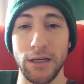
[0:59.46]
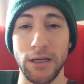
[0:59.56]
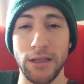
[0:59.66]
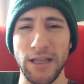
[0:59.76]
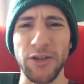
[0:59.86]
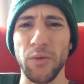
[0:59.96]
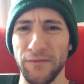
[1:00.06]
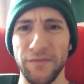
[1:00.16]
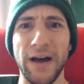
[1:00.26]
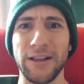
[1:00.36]
Then you
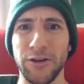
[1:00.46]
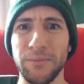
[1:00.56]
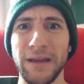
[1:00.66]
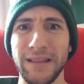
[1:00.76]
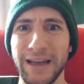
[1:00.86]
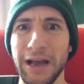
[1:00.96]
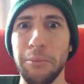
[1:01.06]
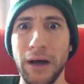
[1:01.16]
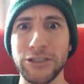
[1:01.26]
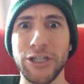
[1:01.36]
unfollowed me like a
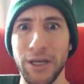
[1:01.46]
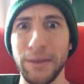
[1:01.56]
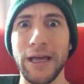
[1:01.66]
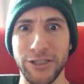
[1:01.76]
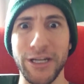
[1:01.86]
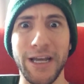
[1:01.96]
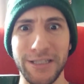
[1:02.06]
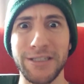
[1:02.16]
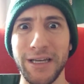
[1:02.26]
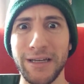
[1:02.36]
bunch of bitches.
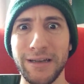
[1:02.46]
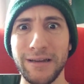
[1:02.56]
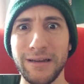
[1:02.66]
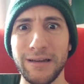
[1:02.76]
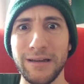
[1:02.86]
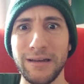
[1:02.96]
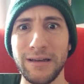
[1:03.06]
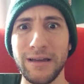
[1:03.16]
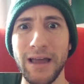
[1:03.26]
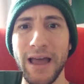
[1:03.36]

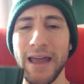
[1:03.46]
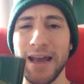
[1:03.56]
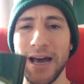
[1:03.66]
And now